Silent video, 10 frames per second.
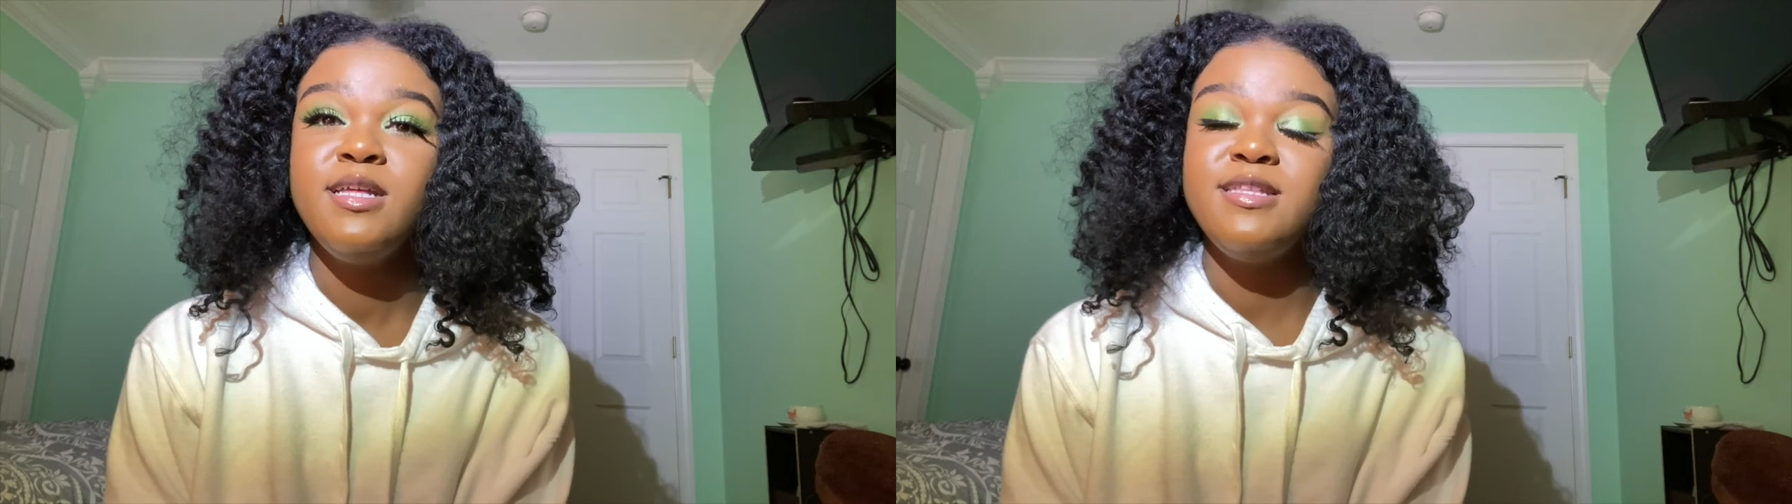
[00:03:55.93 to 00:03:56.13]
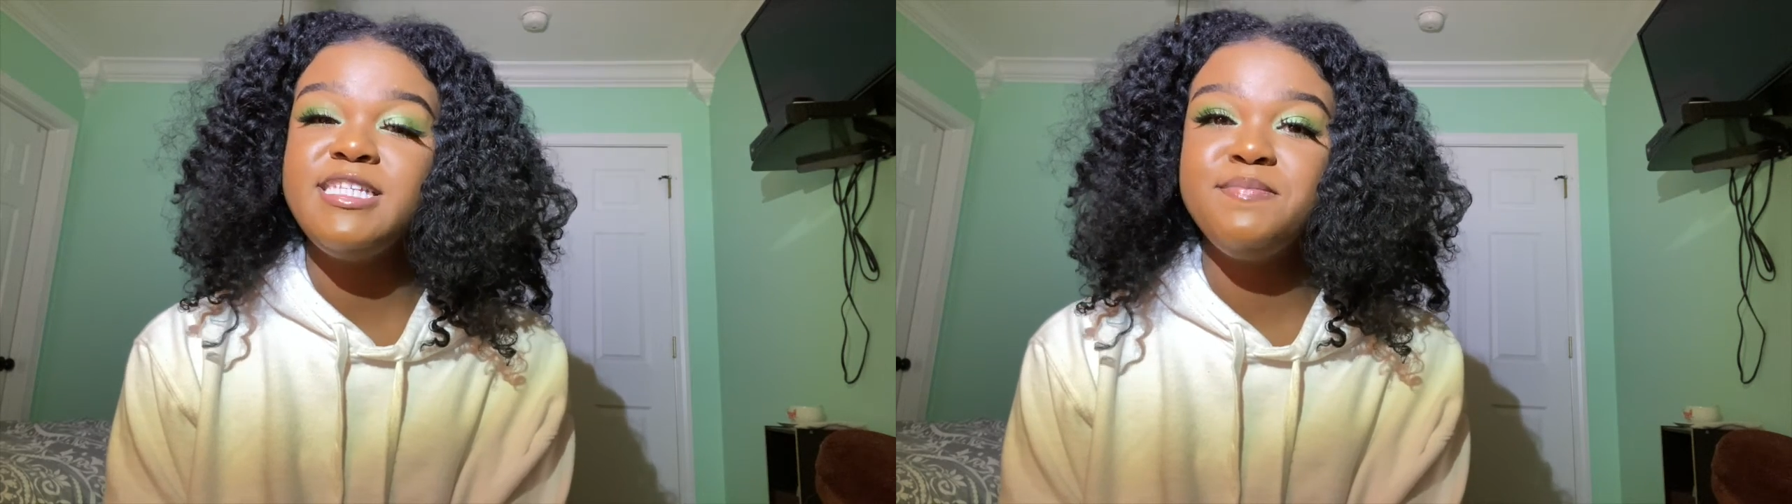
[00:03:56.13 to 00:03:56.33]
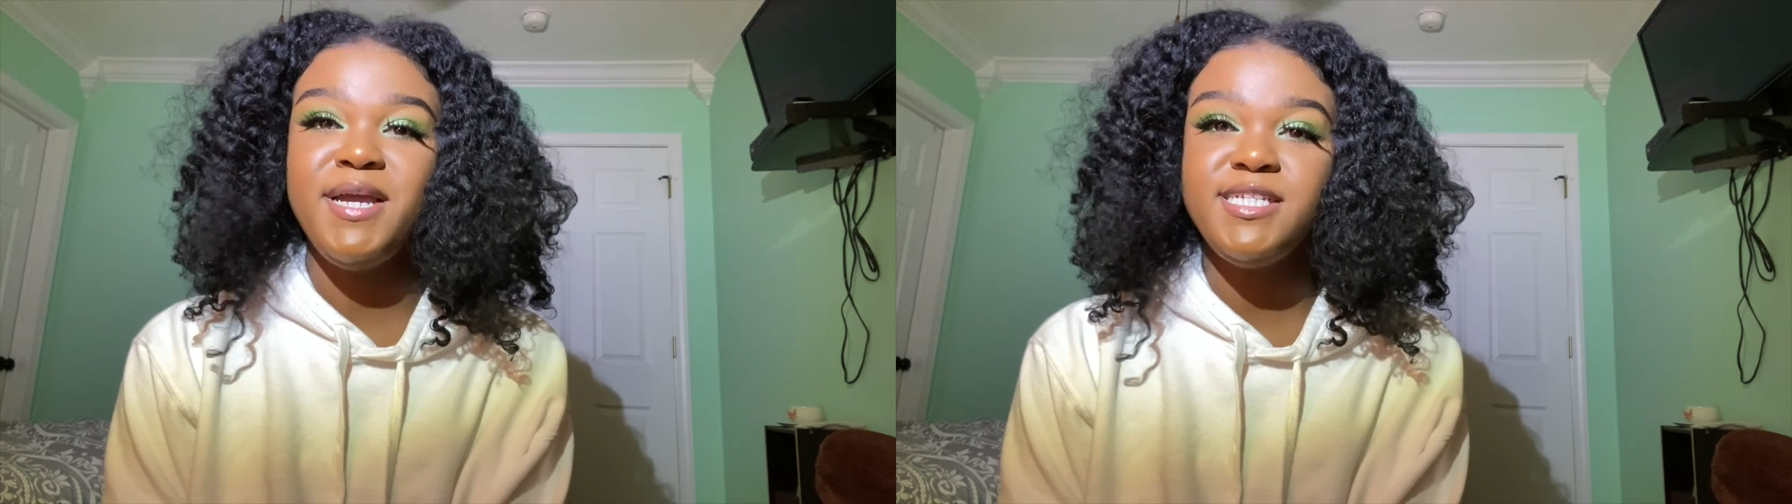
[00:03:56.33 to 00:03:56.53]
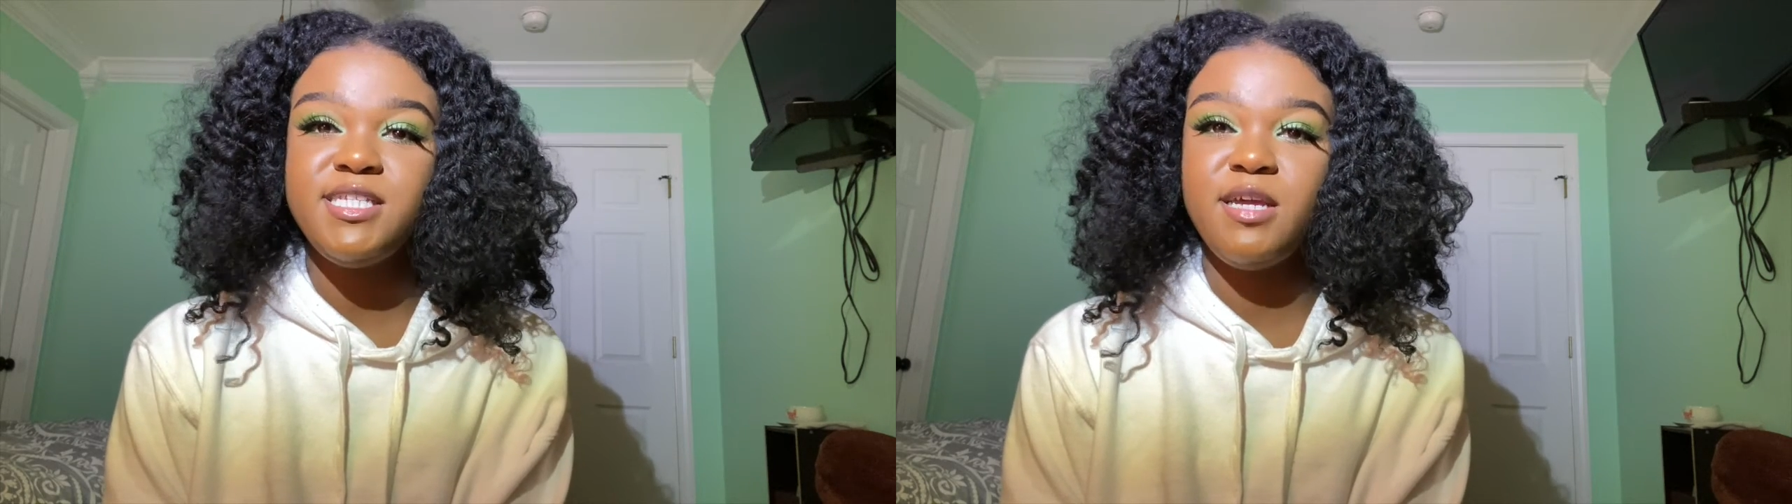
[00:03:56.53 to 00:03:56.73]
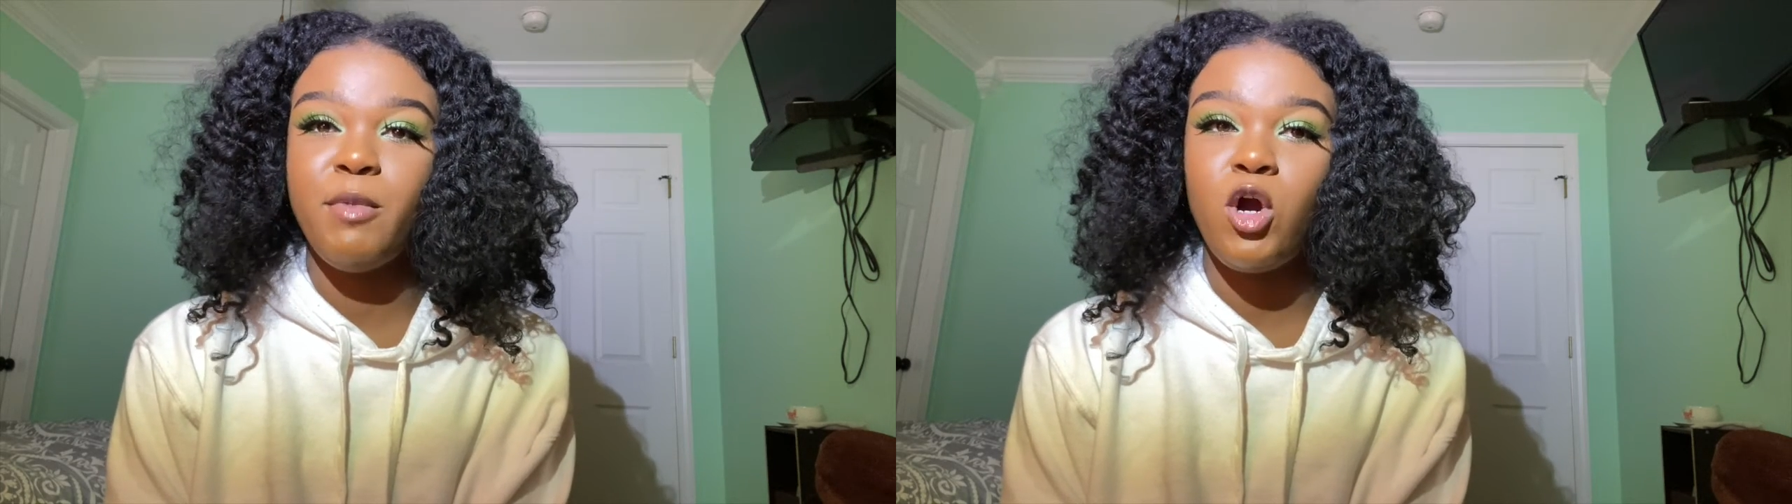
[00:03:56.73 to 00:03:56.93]
This may
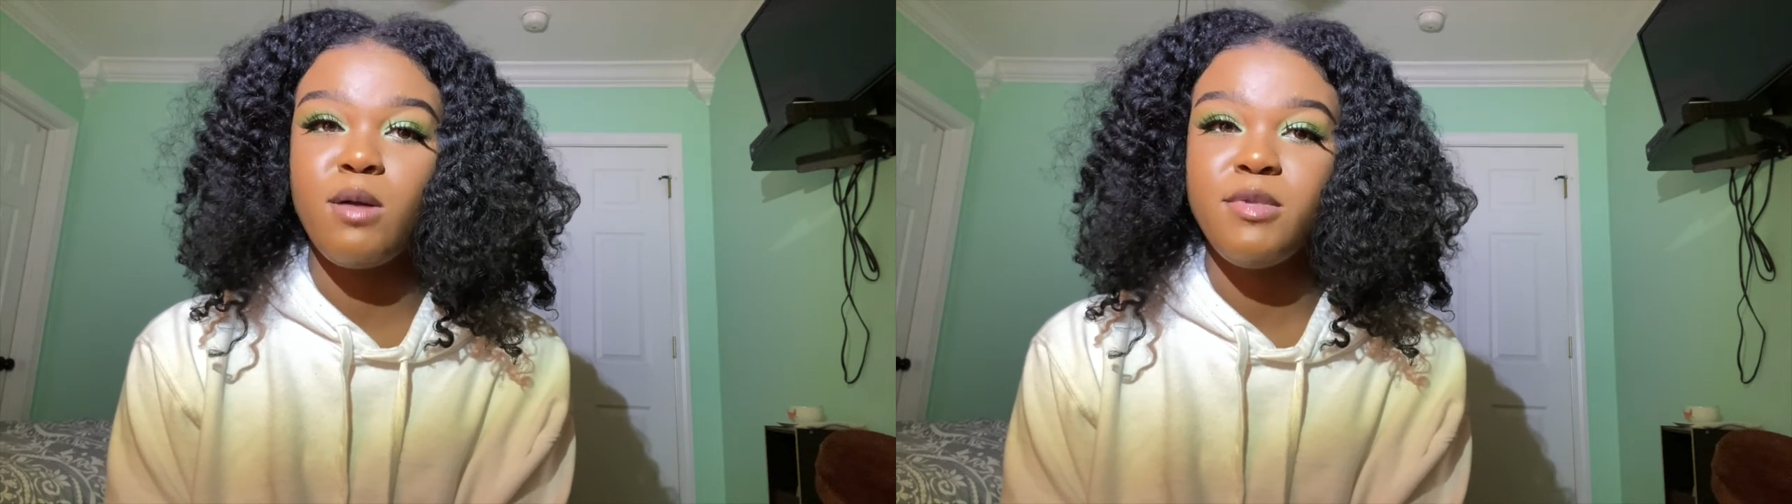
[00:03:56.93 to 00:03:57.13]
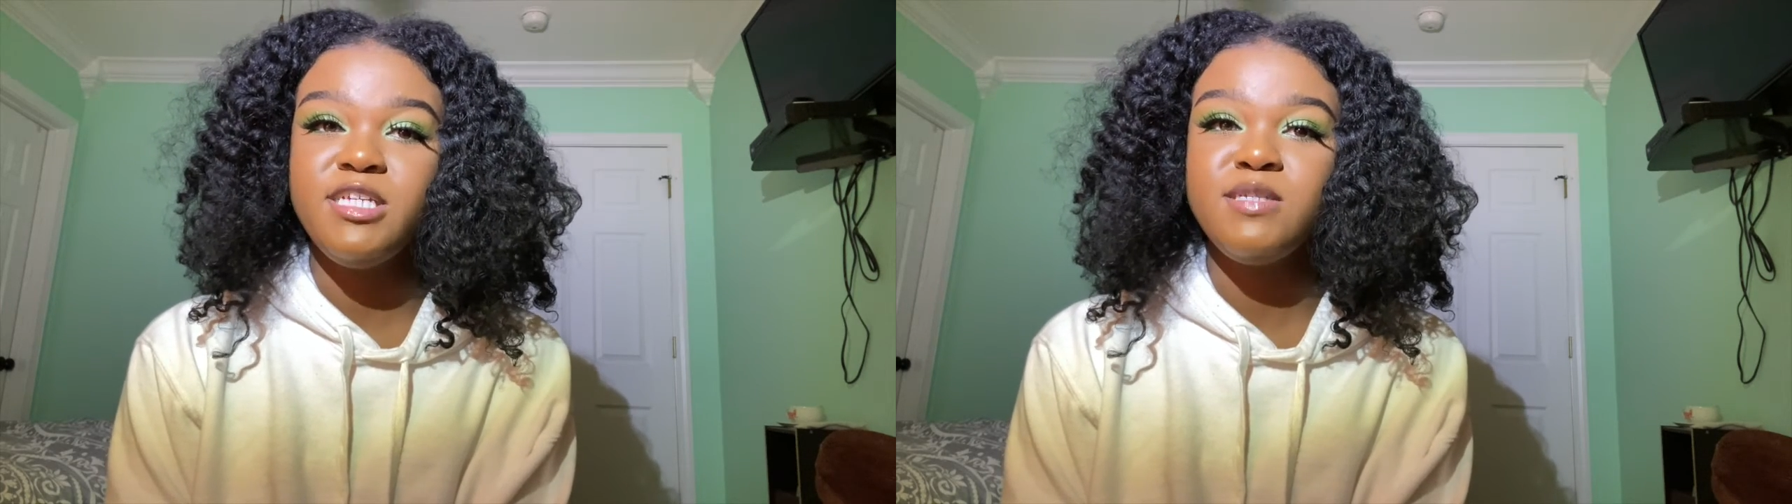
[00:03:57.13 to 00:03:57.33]
seem harmless,